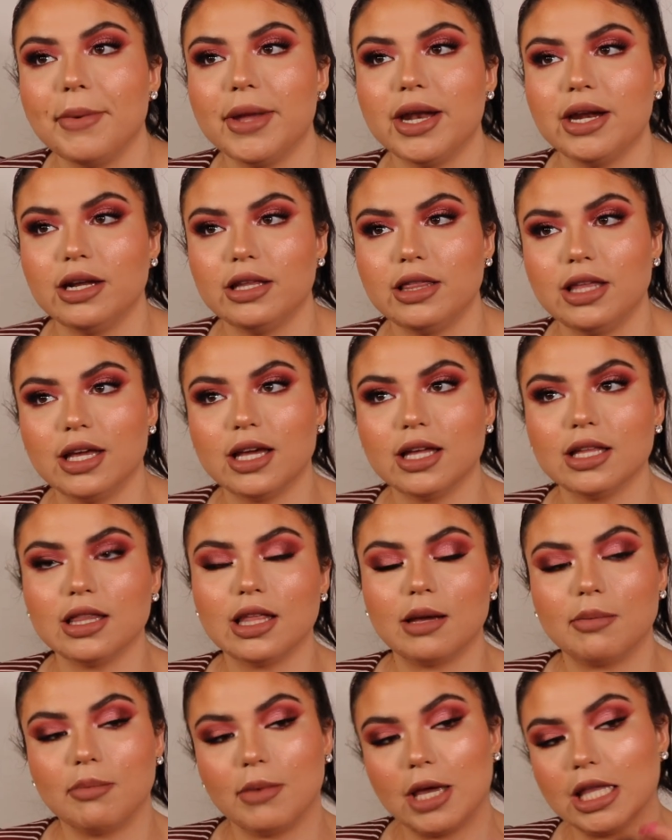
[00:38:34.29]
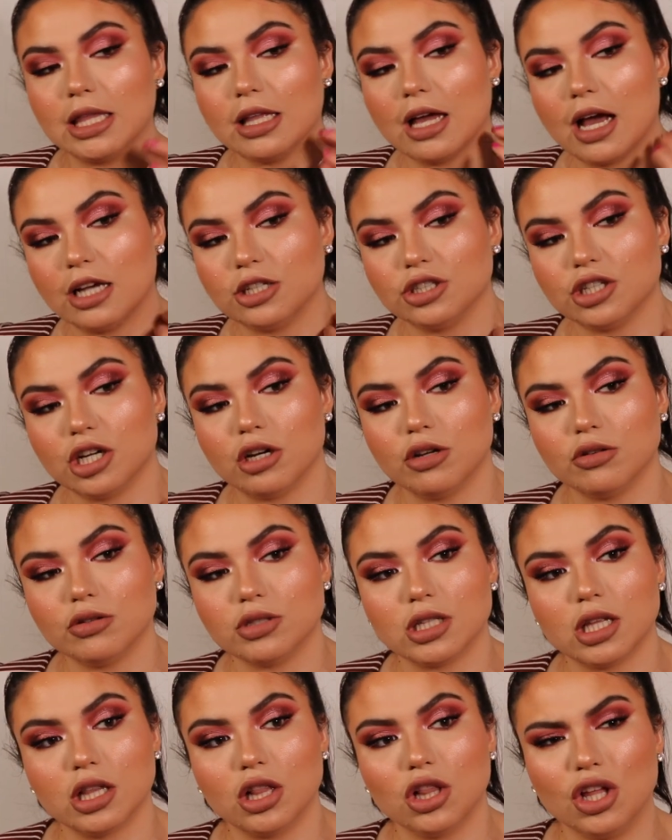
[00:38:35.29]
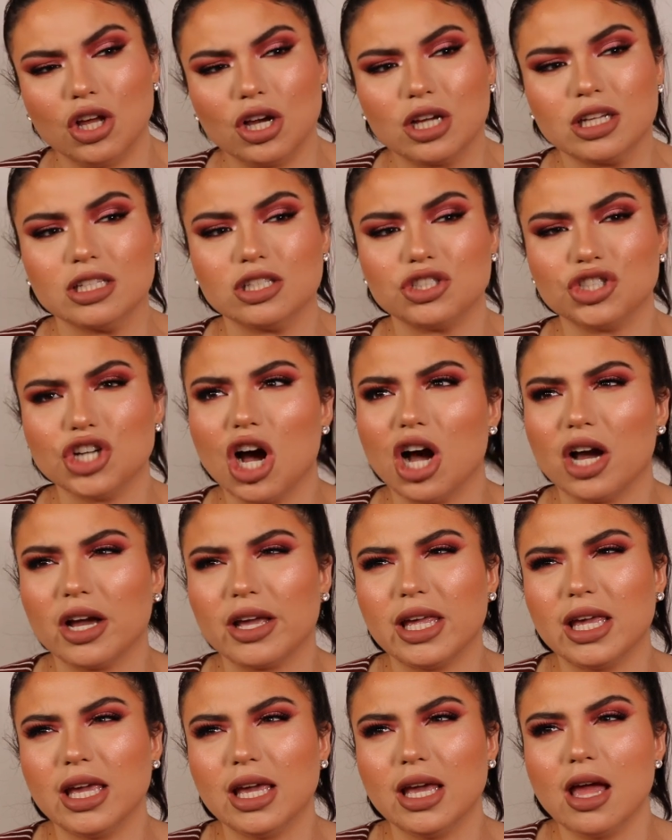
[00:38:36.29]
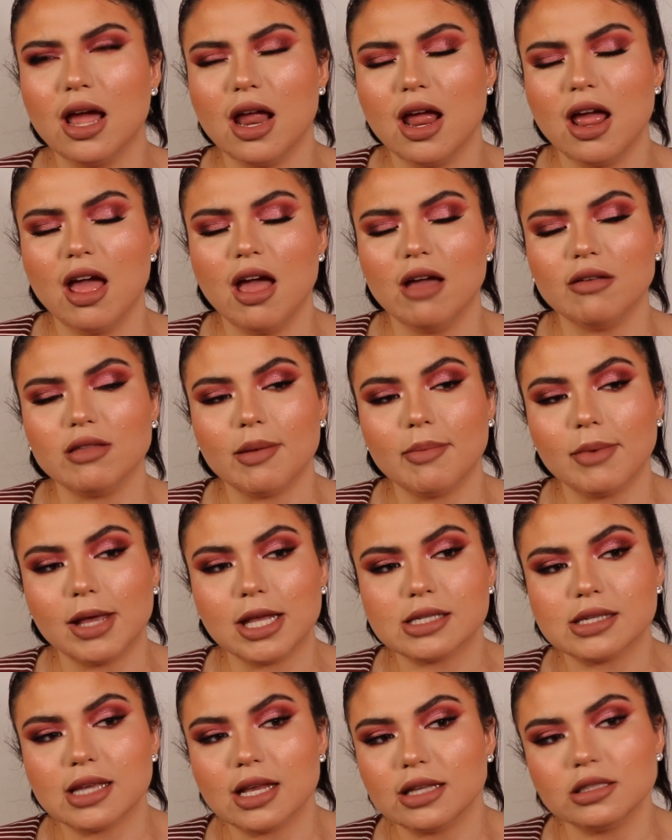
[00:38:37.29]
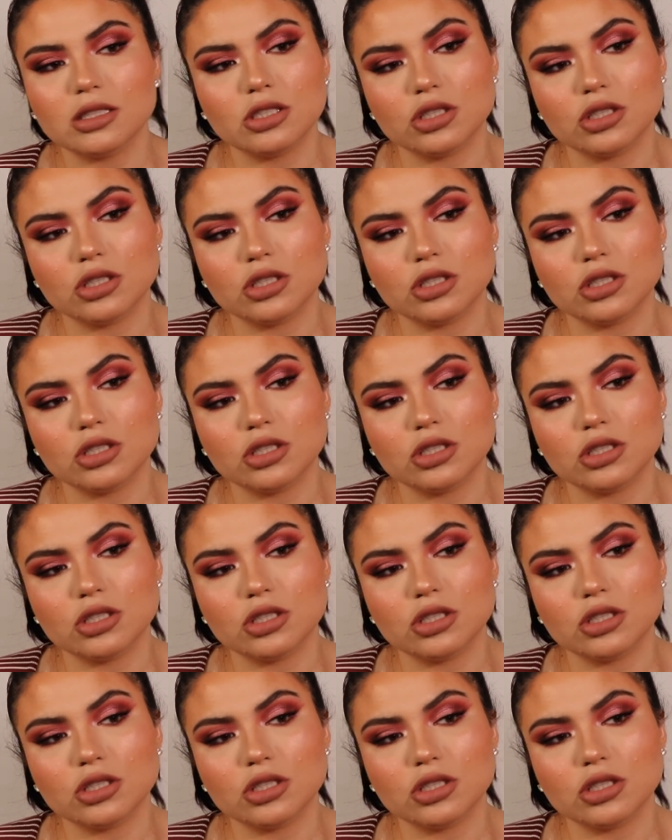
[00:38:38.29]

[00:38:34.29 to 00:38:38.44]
and I think it like made the eyeshadows look chalky, if that makes sense.